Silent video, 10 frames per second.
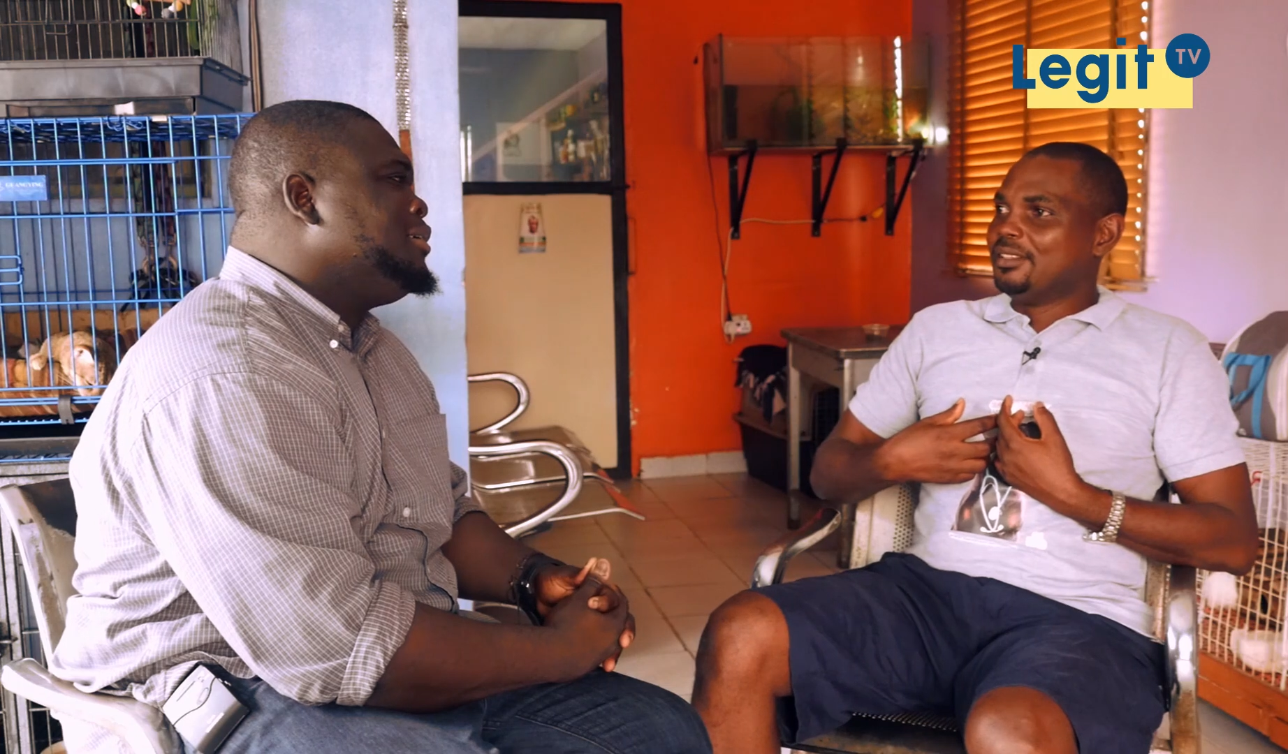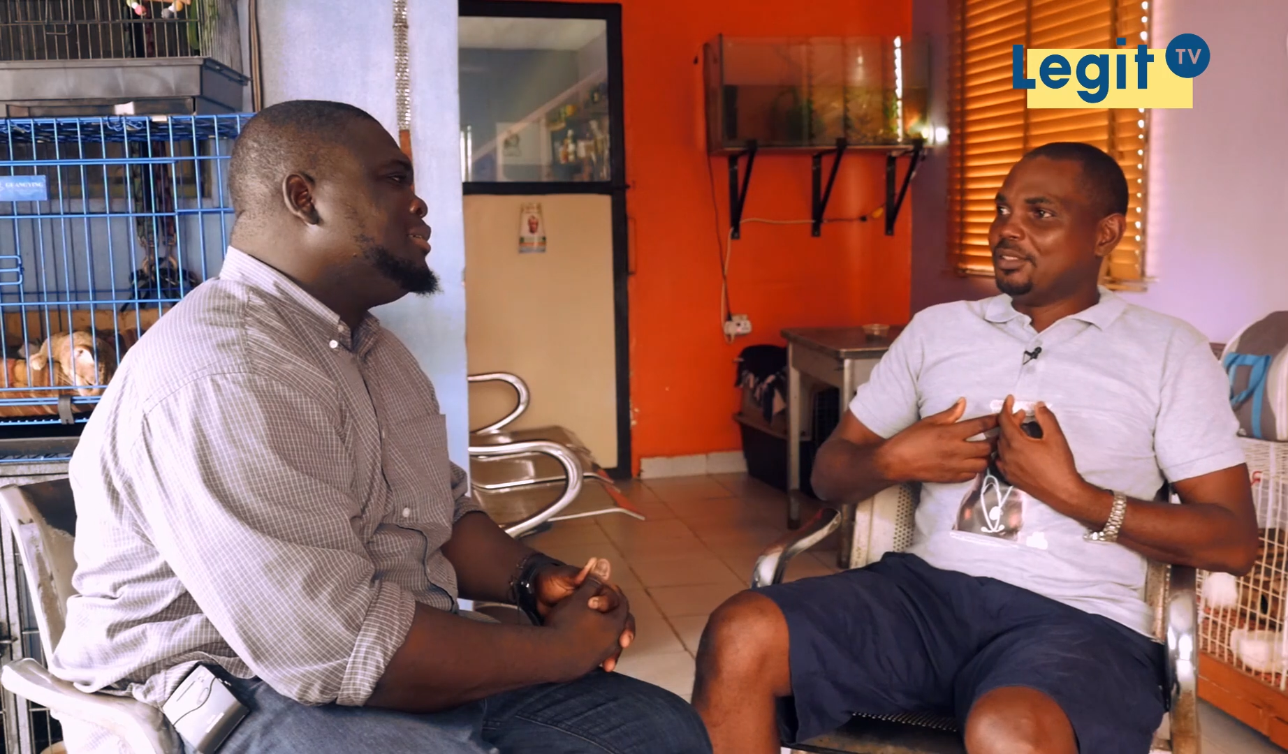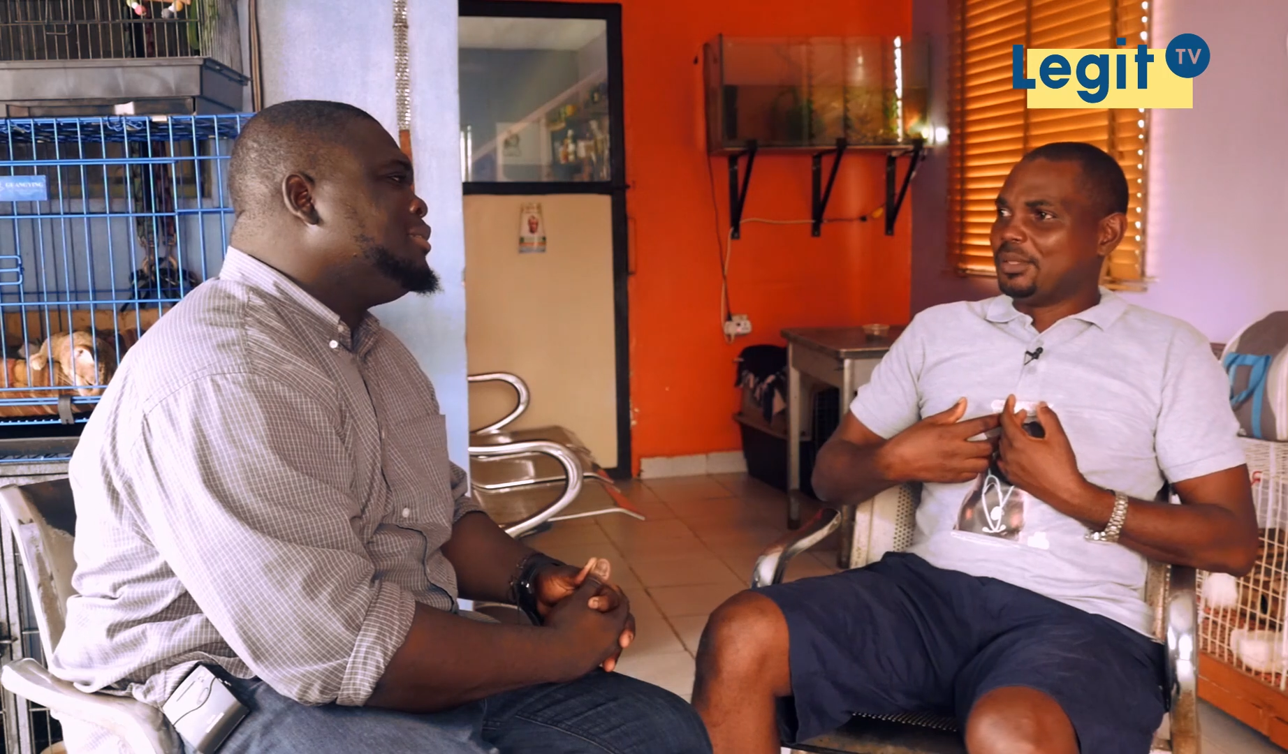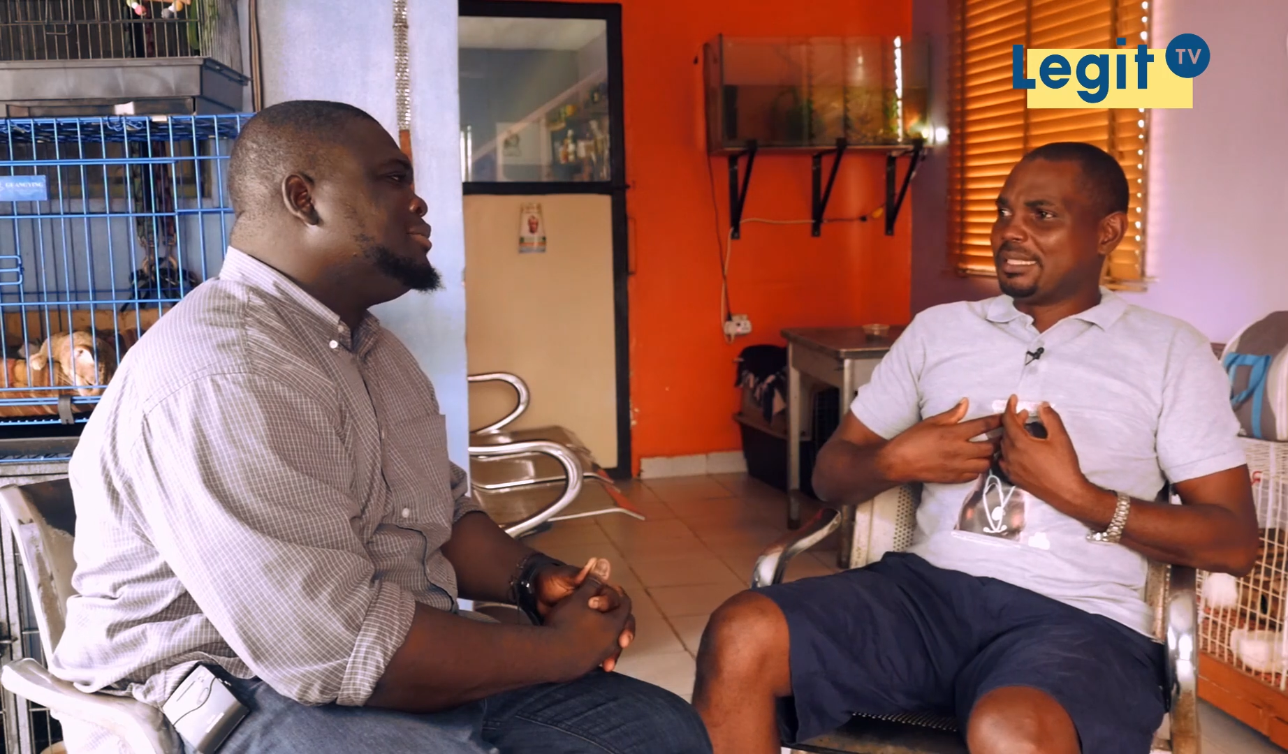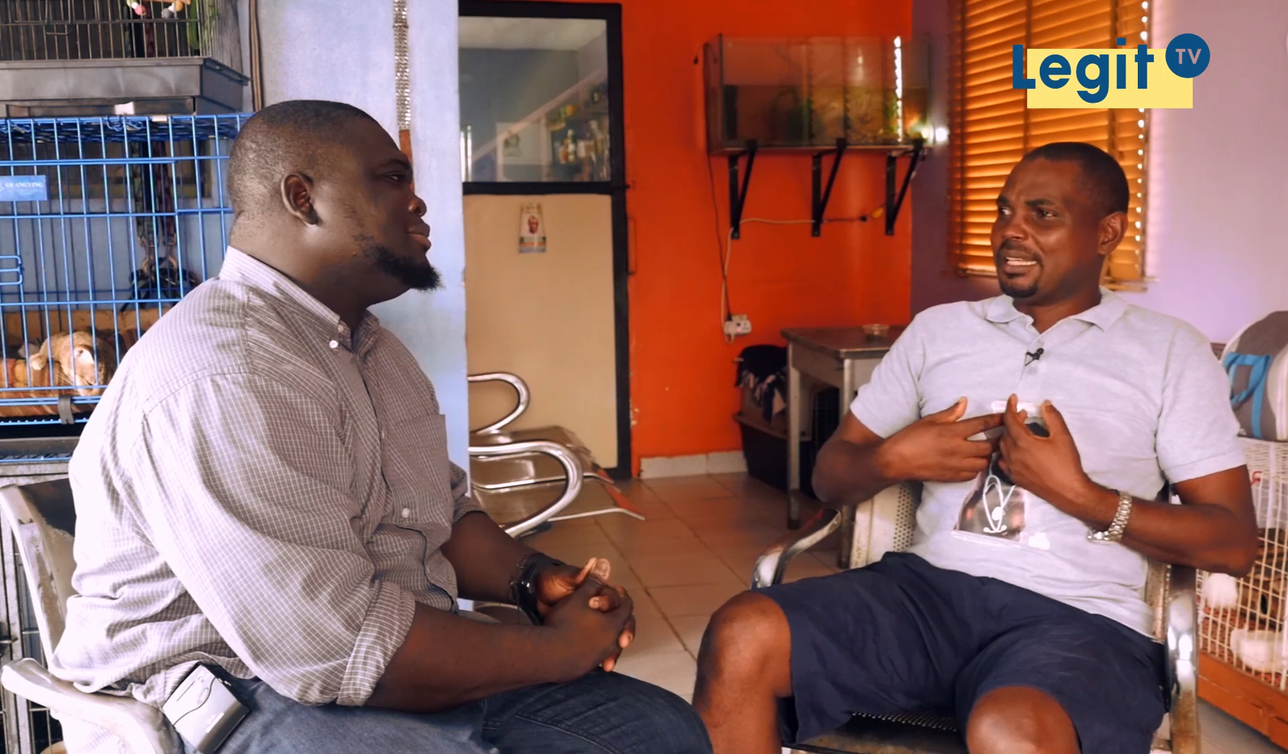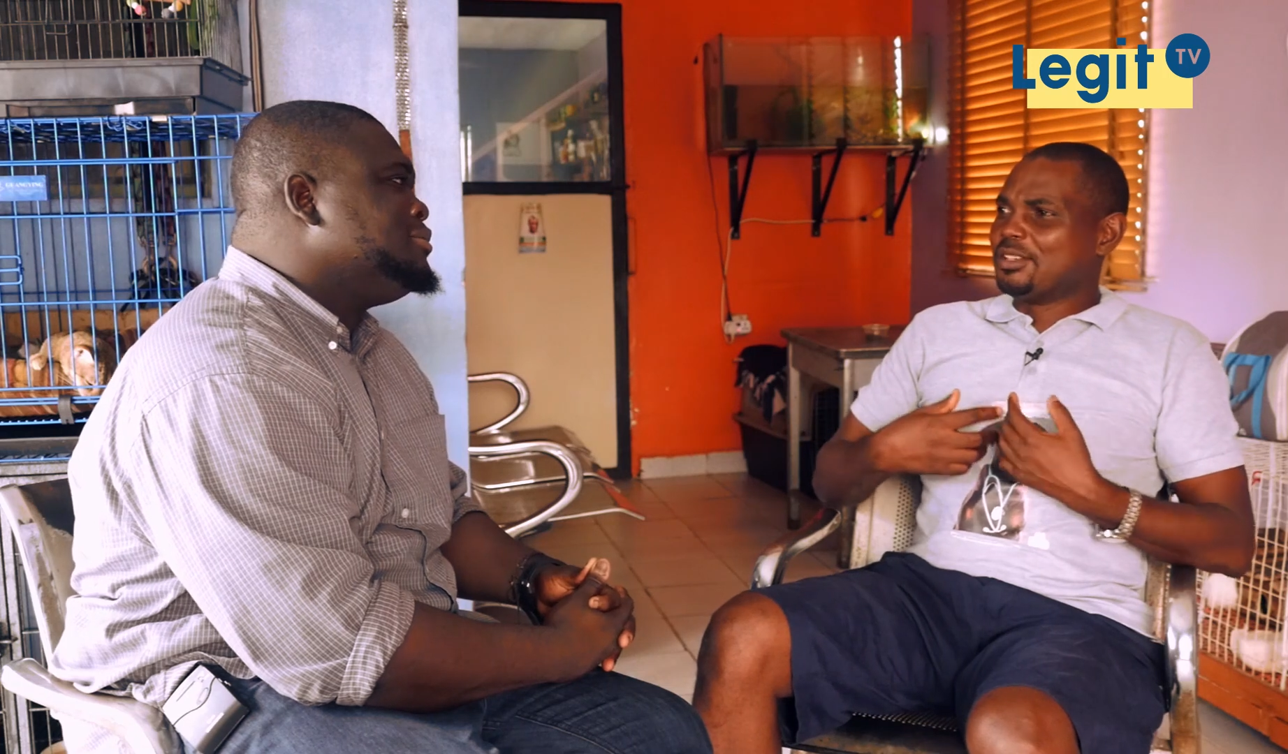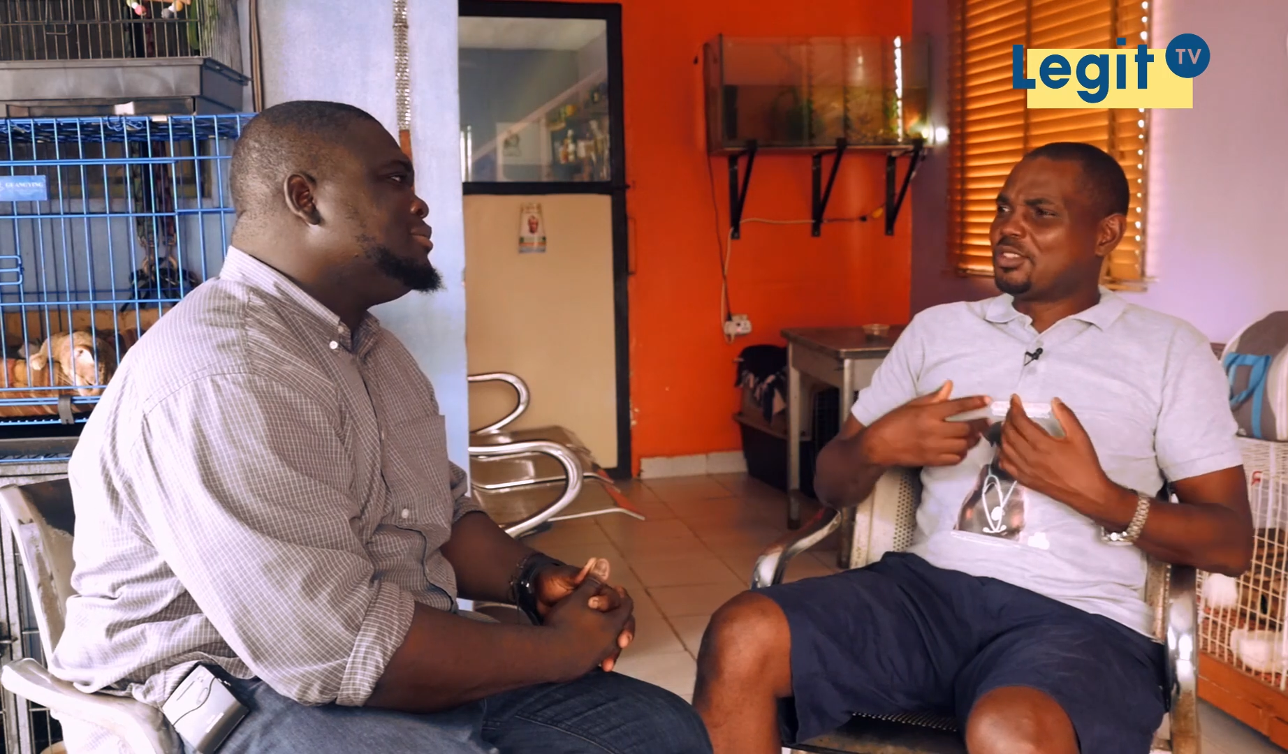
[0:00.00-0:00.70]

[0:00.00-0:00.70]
You understand?